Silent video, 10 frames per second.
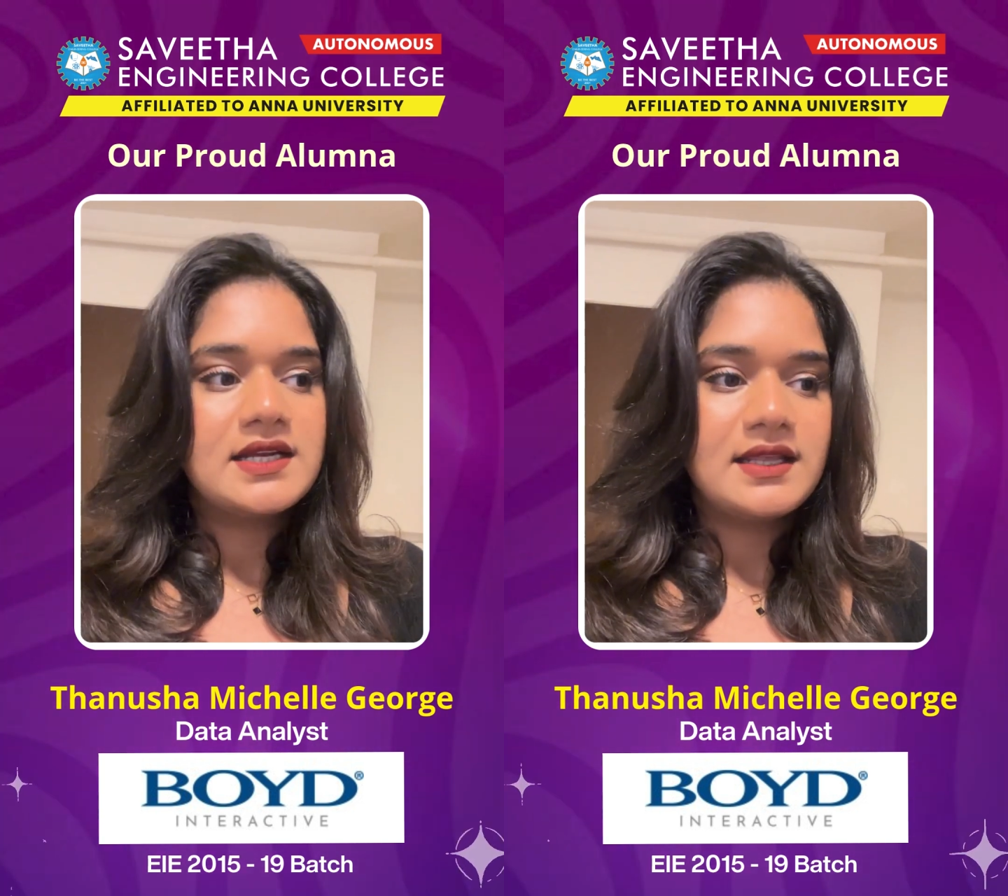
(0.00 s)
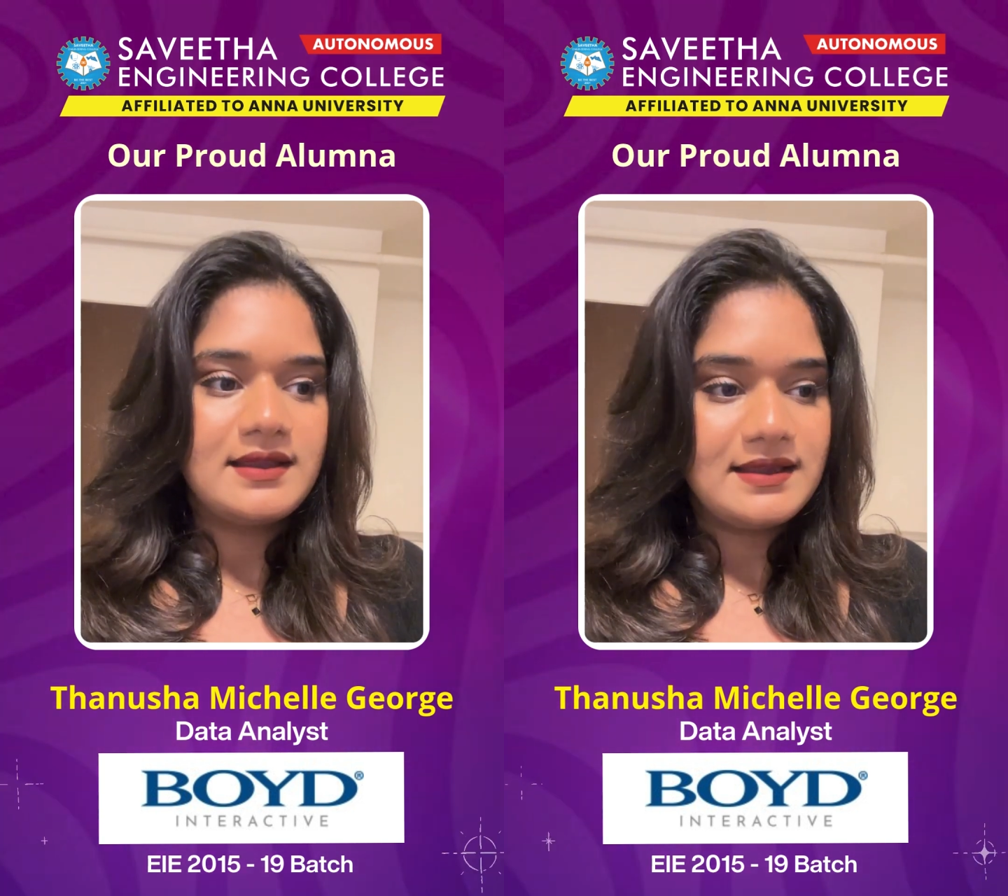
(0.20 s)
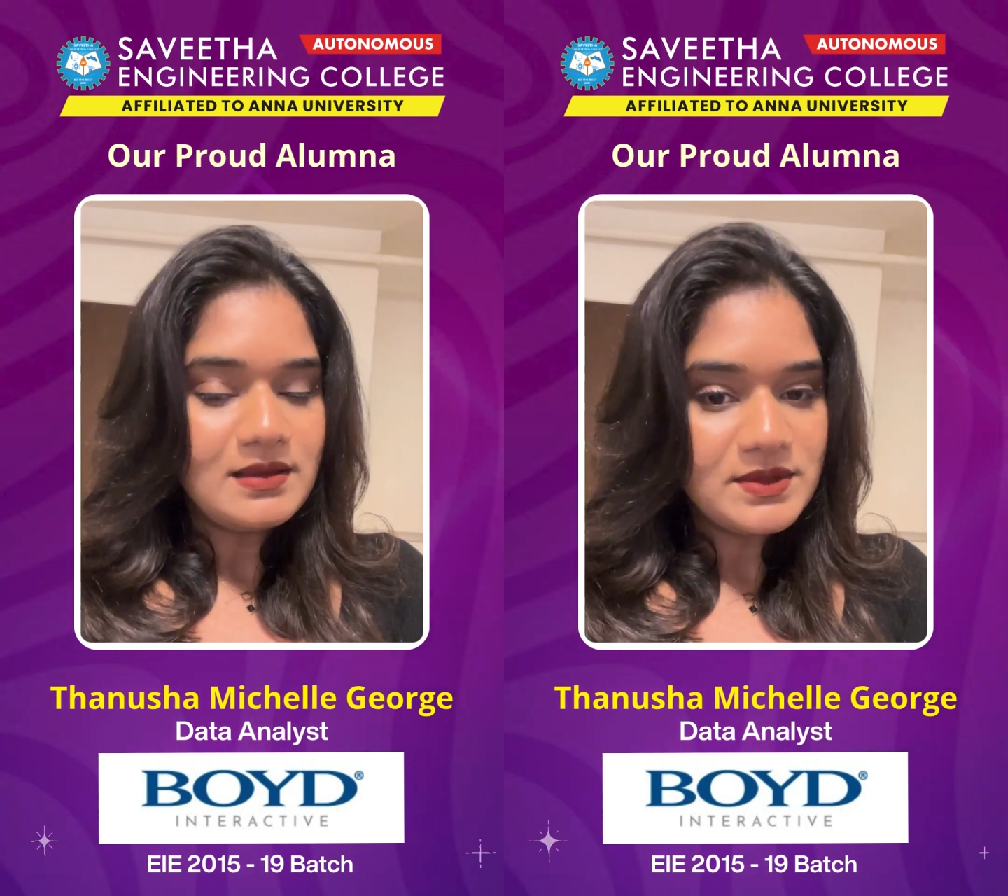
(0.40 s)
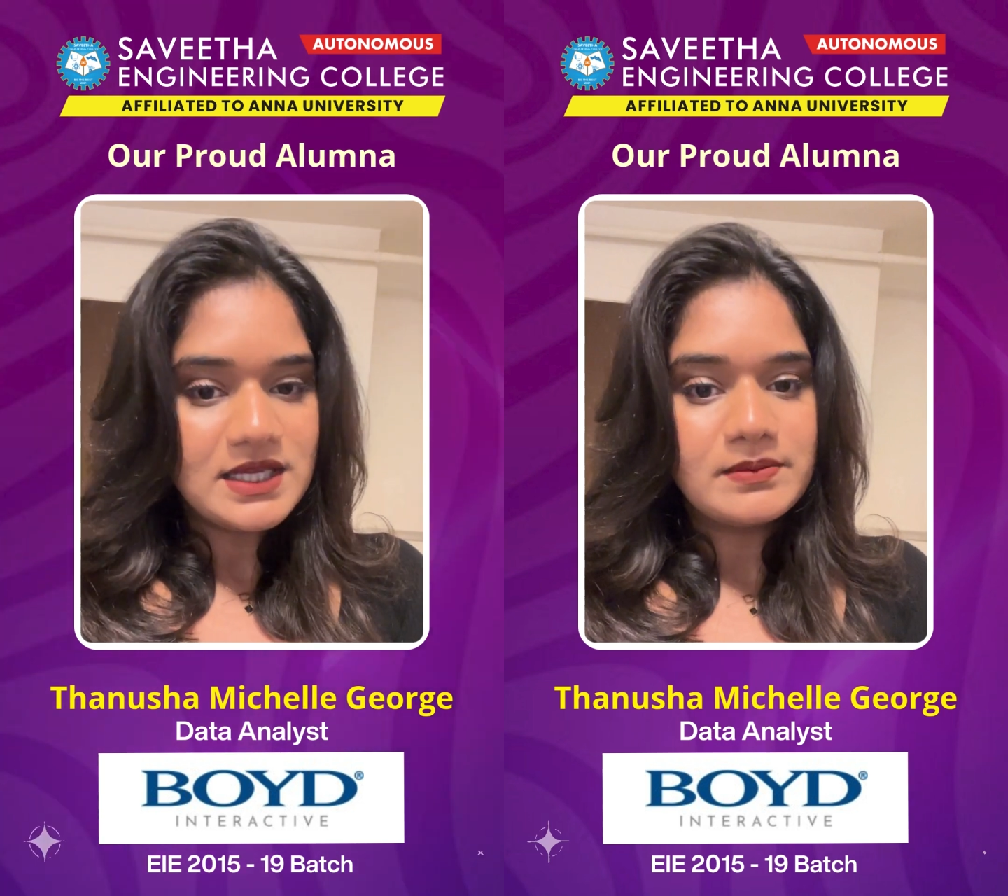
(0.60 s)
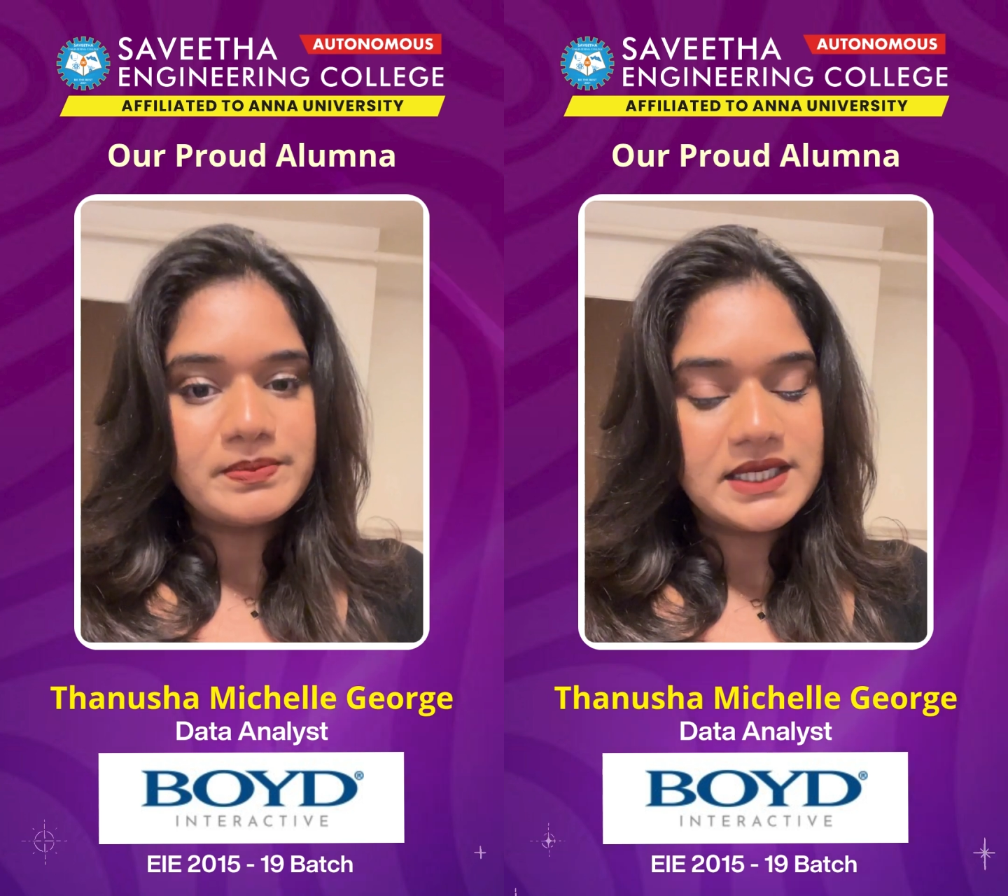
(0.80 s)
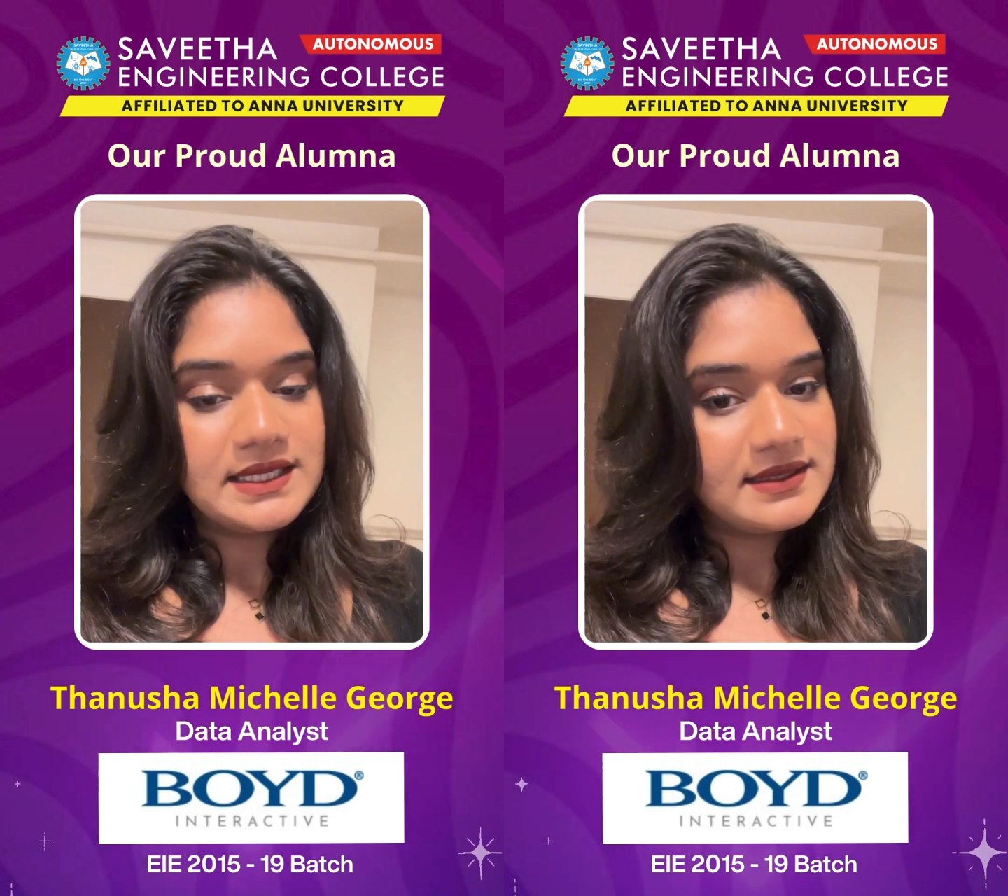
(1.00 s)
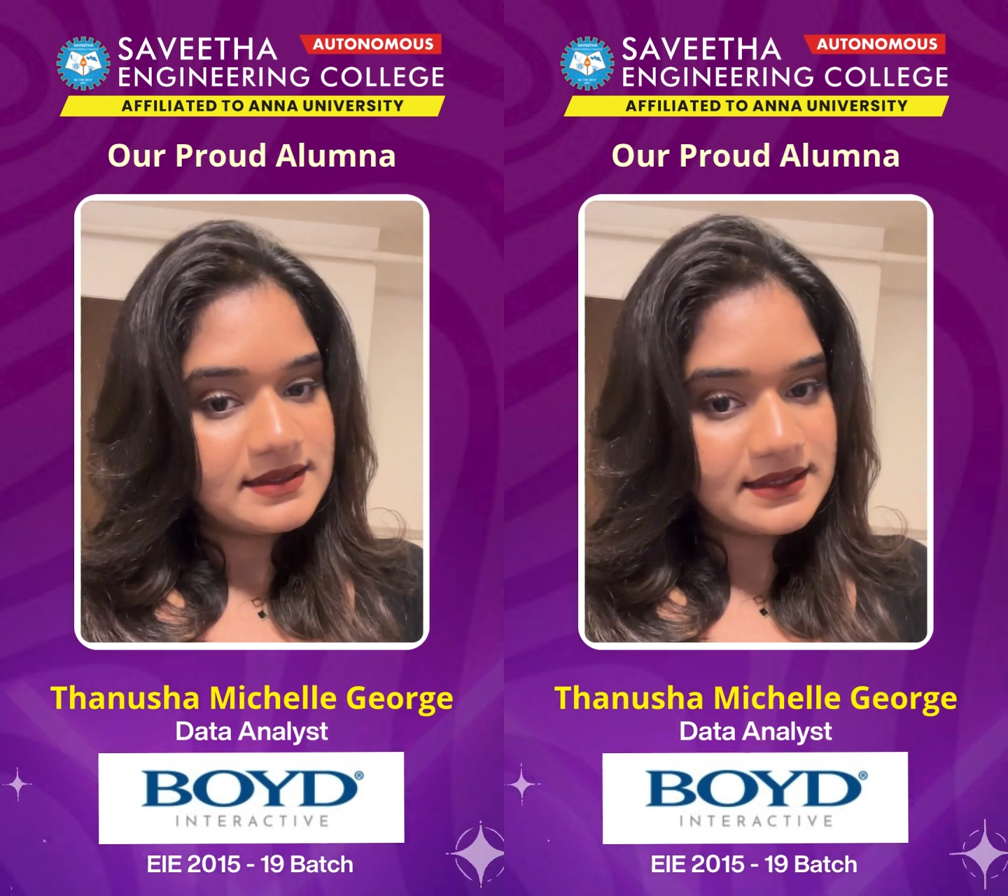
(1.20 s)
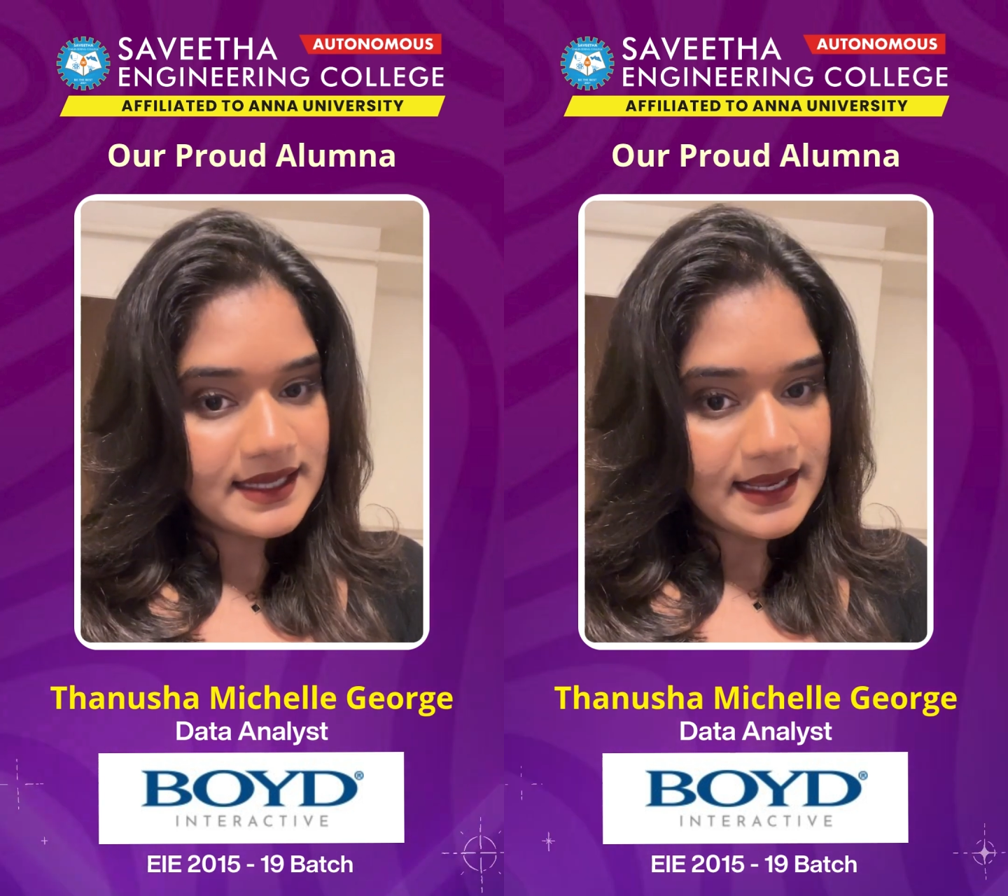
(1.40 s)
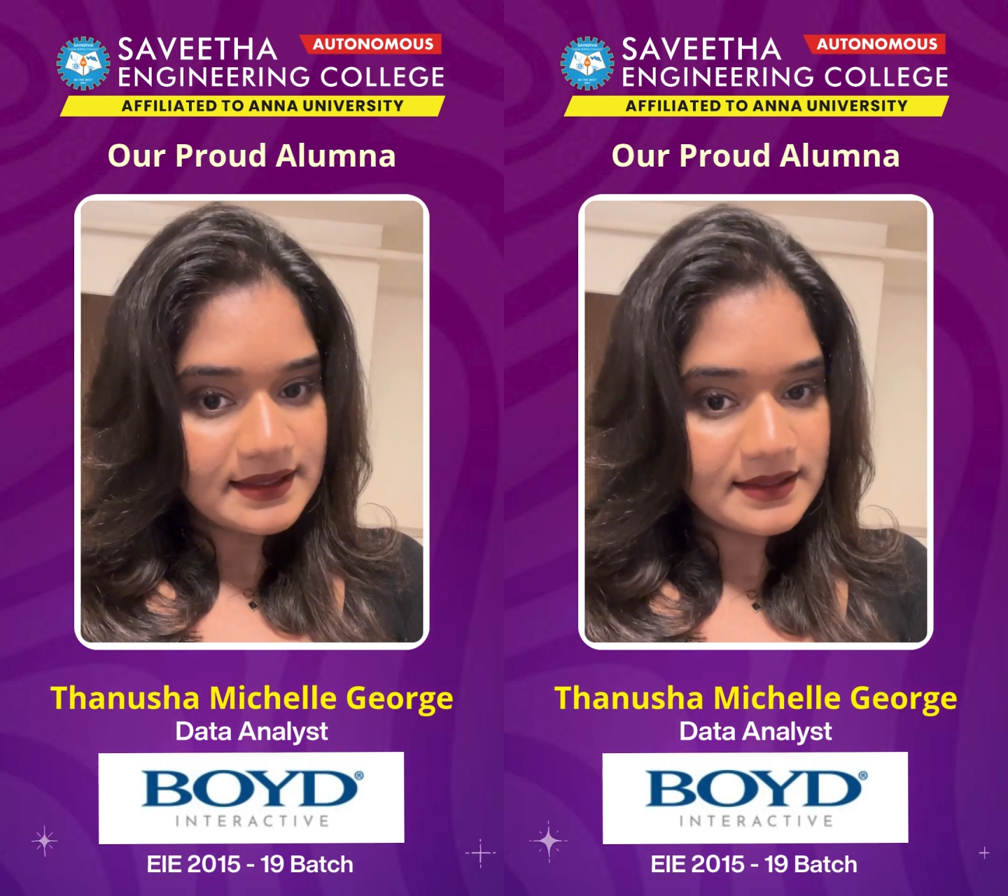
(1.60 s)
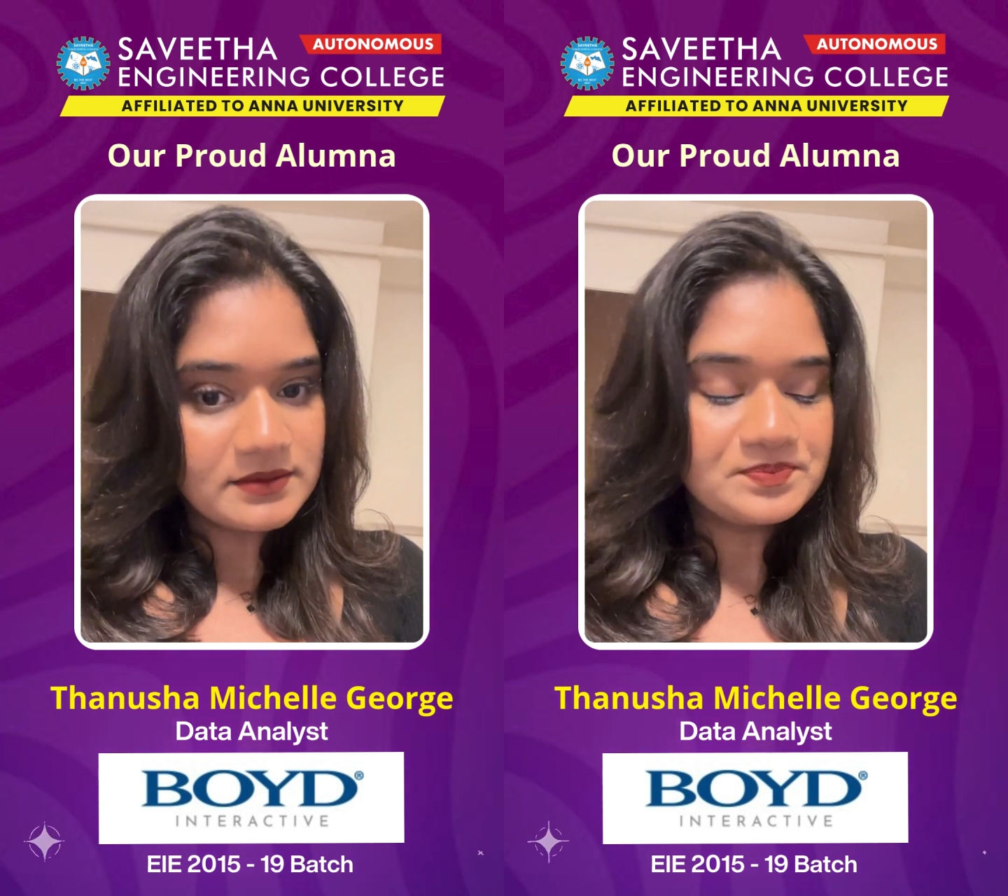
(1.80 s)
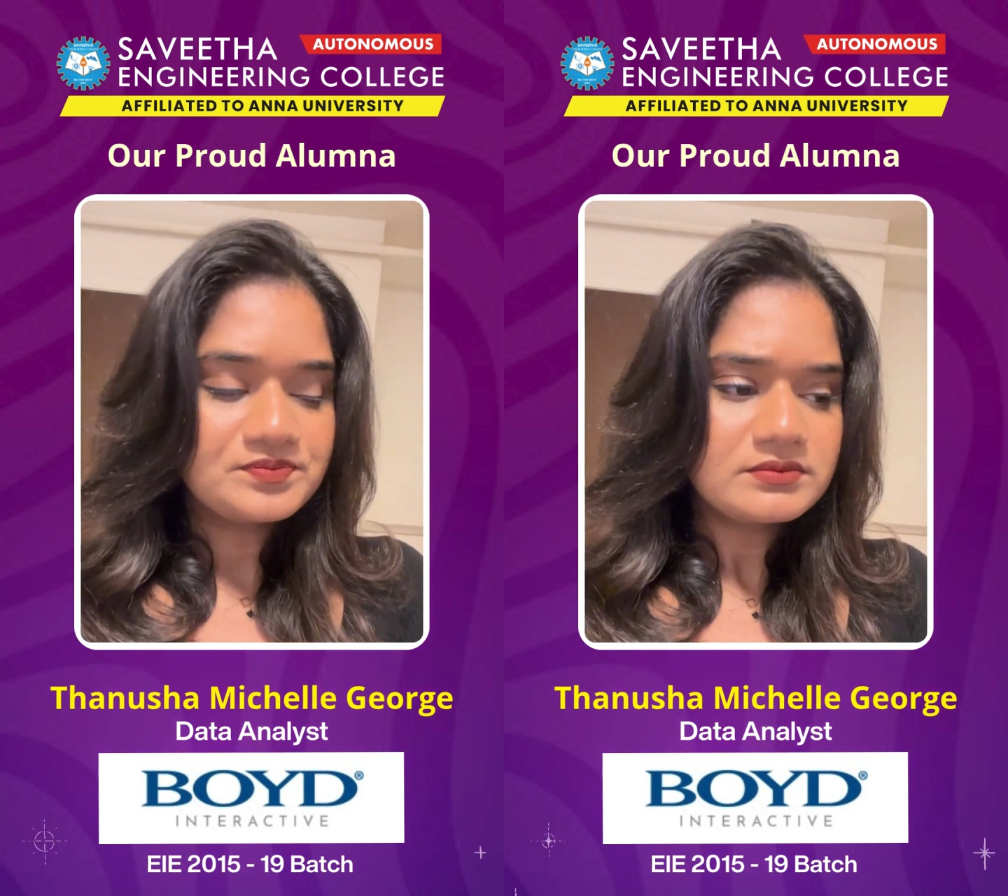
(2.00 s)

at a gaming company here in Canada.